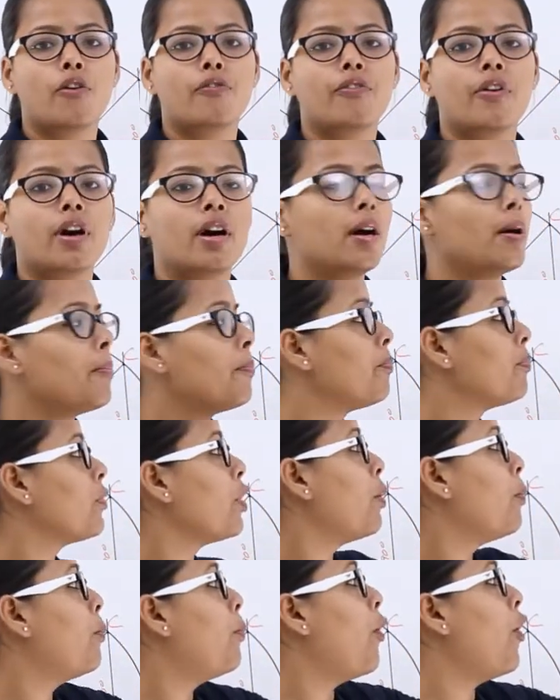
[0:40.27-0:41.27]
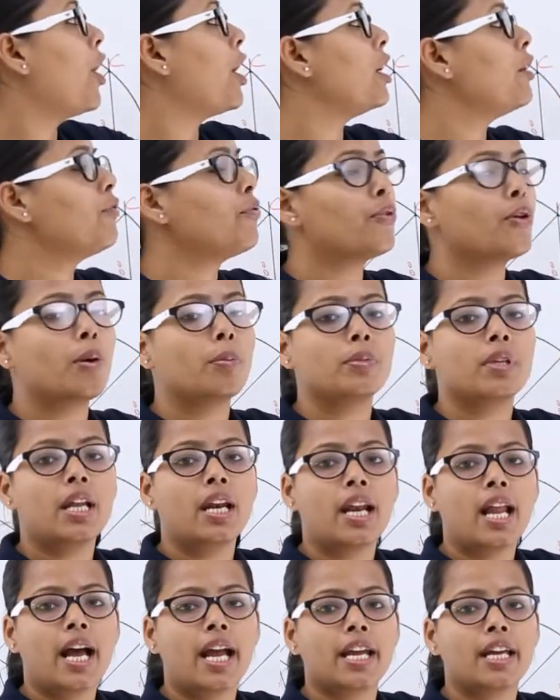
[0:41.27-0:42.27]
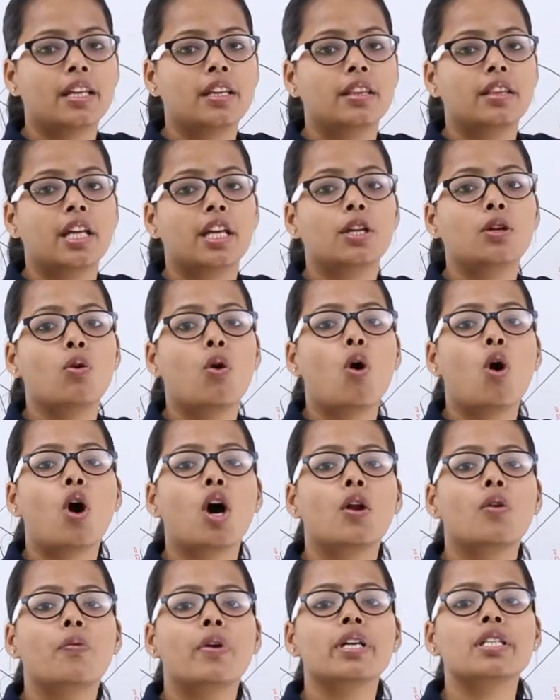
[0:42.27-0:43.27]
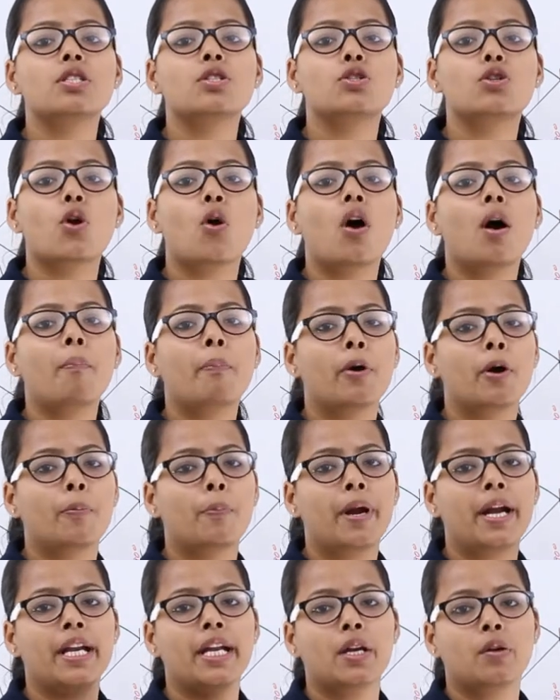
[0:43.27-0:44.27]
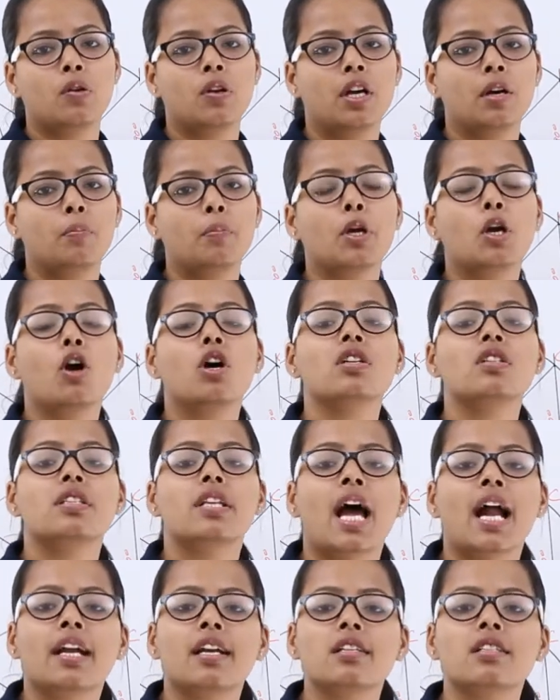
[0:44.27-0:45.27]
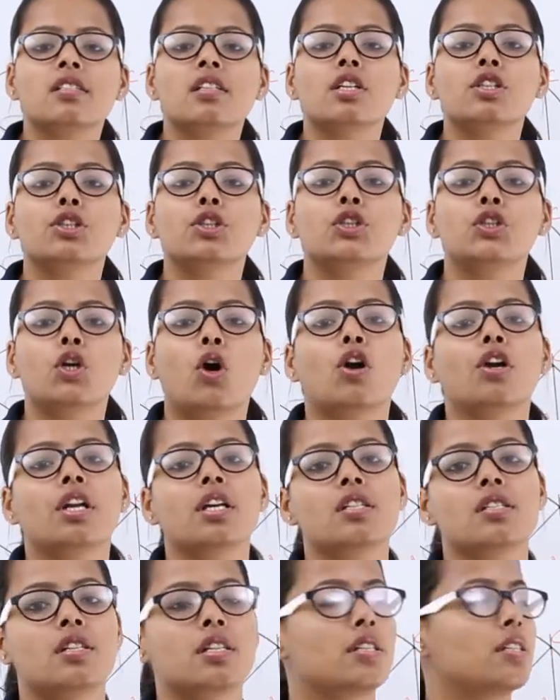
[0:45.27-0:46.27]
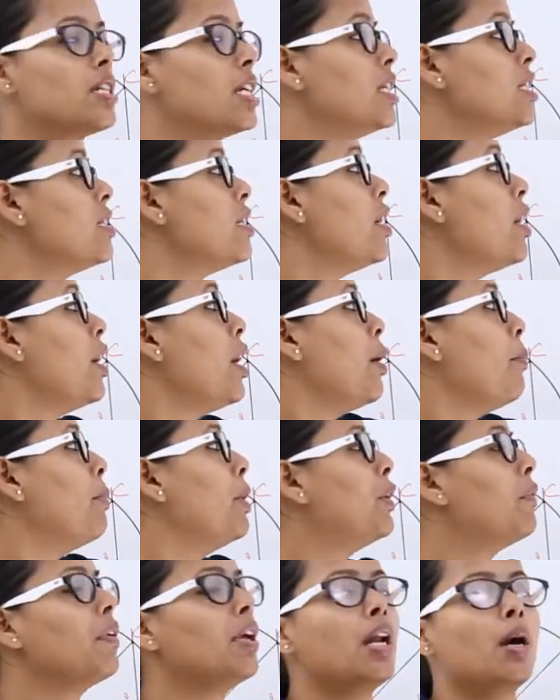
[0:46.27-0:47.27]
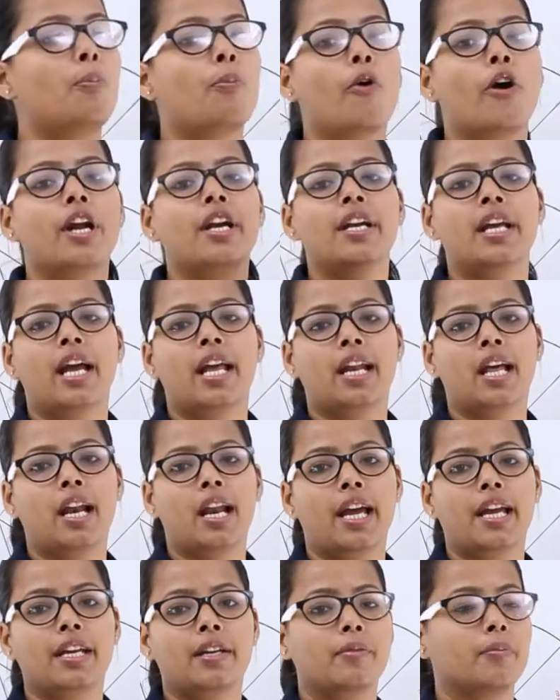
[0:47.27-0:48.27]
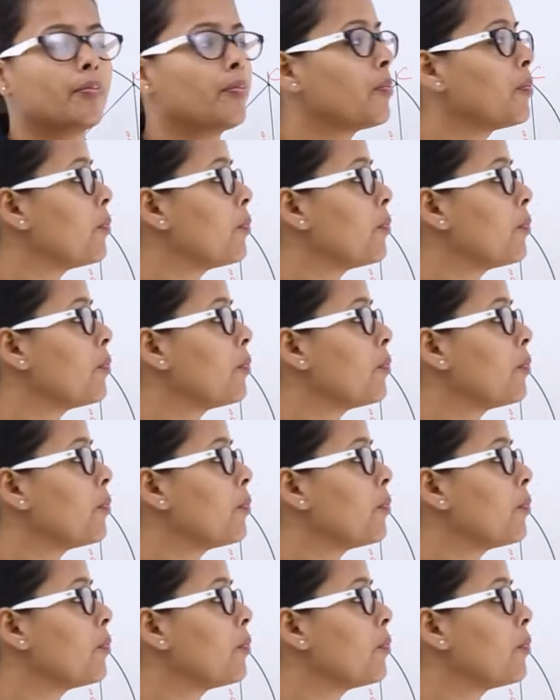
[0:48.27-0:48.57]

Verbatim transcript: of a point from the line, then you always draw perpendicular, because that is the shortest distance between a point and a line.